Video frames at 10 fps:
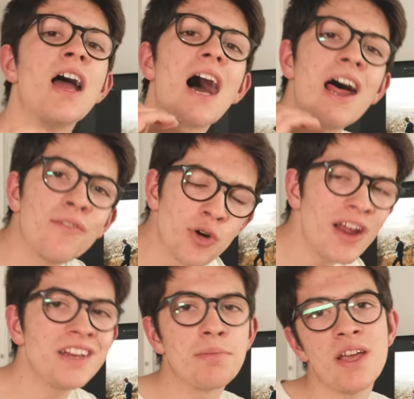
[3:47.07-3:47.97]
I've
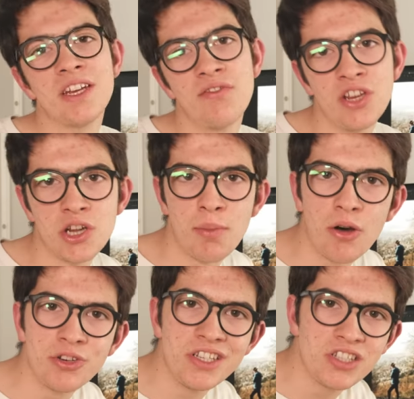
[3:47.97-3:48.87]
already made a video
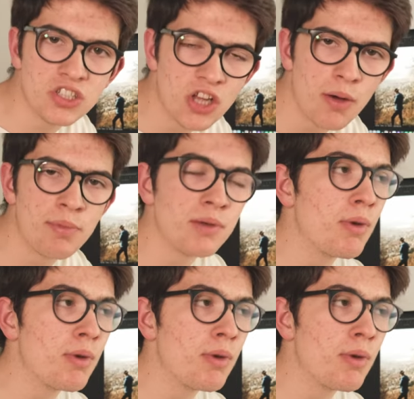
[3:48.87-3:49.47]
about this topic